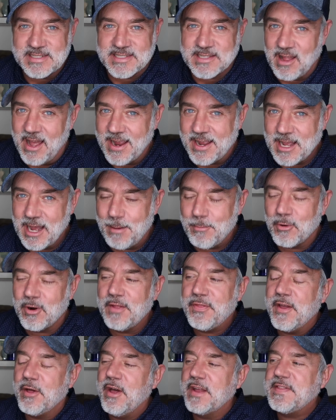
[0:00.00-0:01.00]
dislike them or
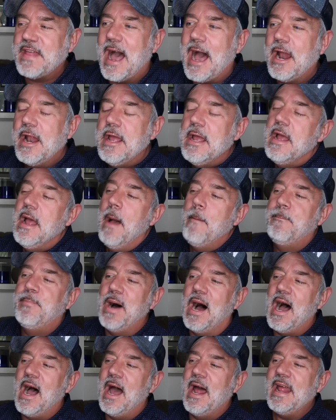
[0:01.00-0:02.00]
anything like that.
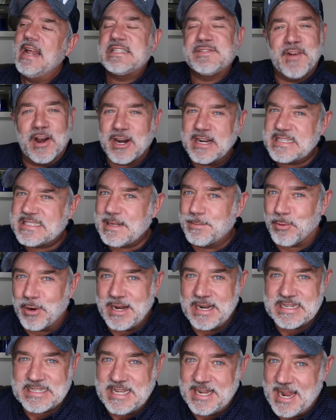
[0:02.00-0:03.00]
But it's very
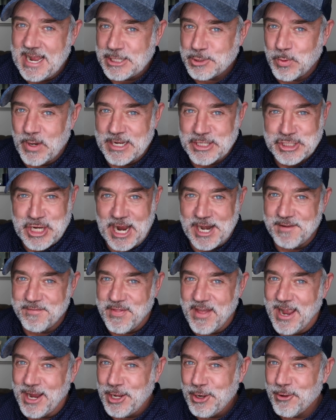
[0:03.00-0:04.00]
Sabrina Teenage Witch kind
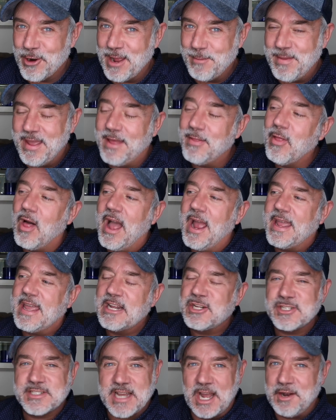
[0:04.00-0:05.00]
of thing. You know what I mean?
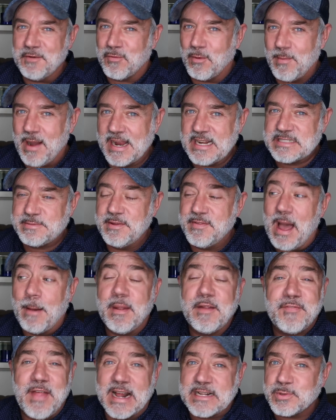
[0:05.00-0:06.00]
Like, it just kind of reminds me of that.
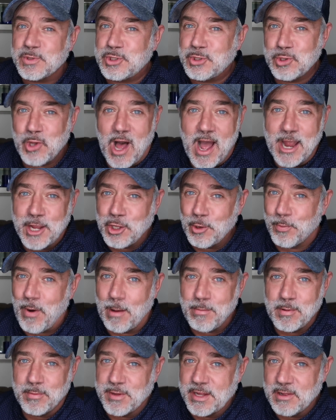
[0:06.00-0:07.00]
But if that's what you like, you'll
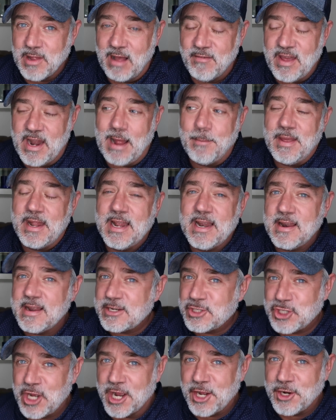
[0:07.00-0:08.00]
probably love it. I mean, it
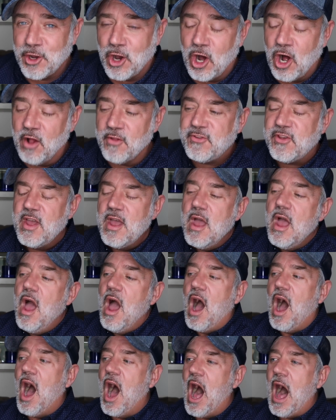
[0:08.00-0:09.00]
is young adult.
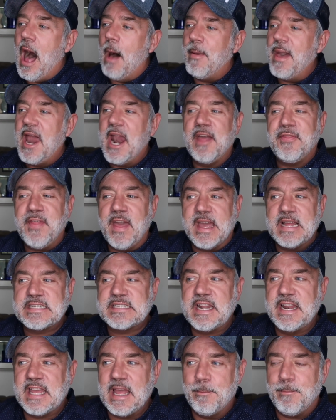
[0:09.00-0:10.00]
And I think
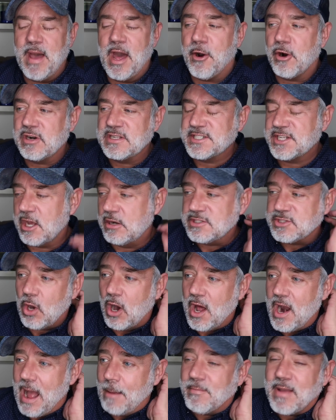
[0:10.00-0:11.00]
it's going to get better as it goes
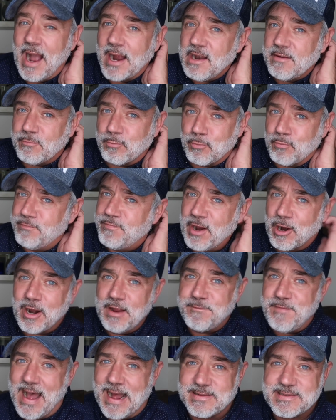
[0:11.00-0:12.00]
on. I'm kind of
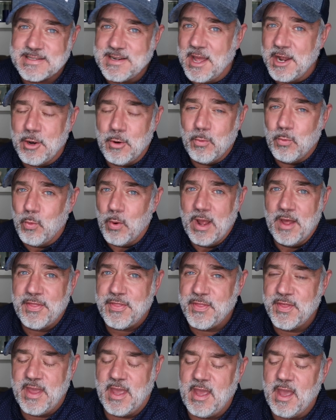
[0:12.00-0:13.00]
very fascinated with
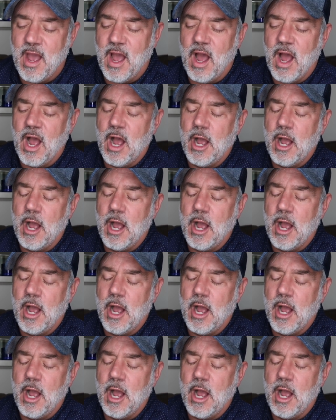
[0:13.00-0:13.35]
the...